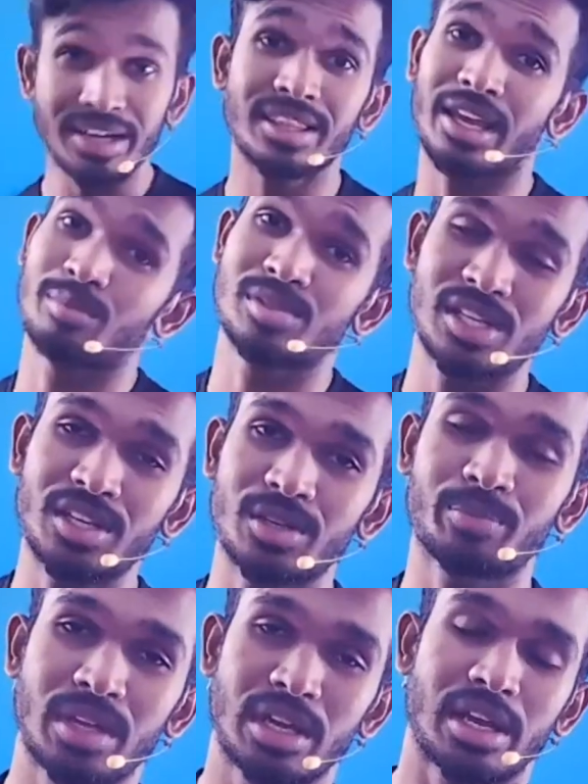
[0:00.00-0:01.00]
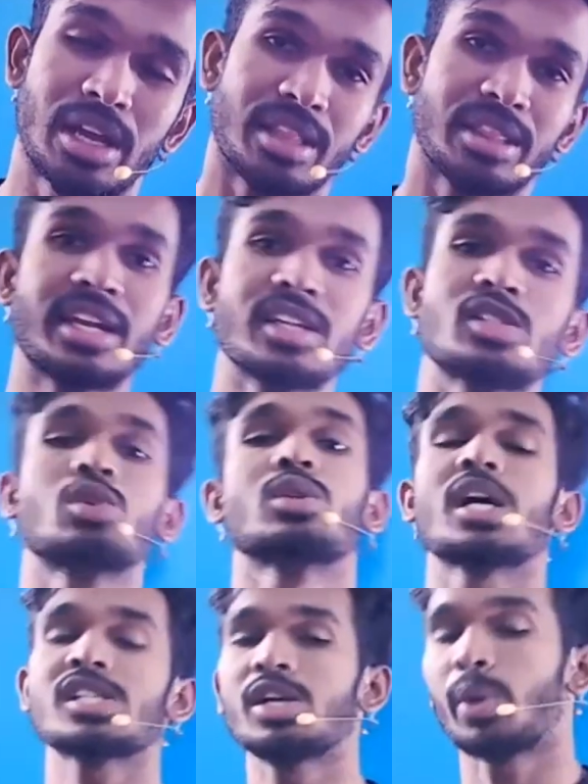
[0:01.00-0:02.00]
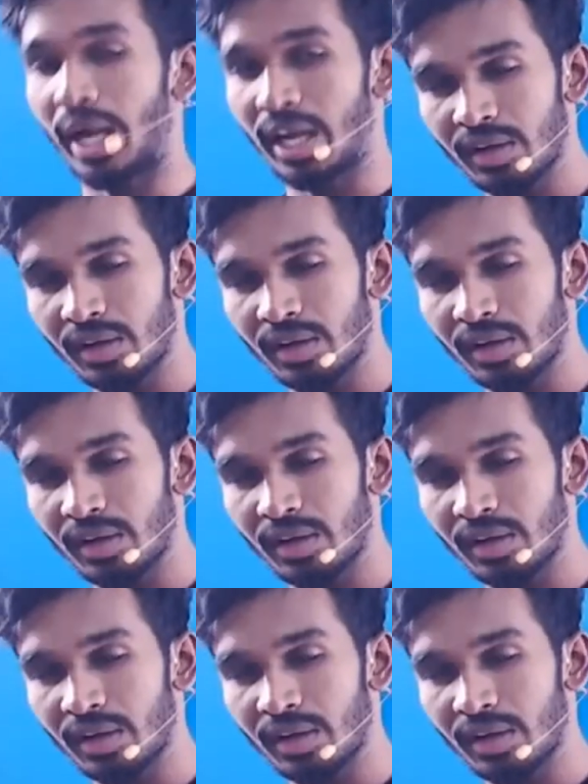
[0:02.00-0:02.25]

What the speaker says: MCQ. That is 2021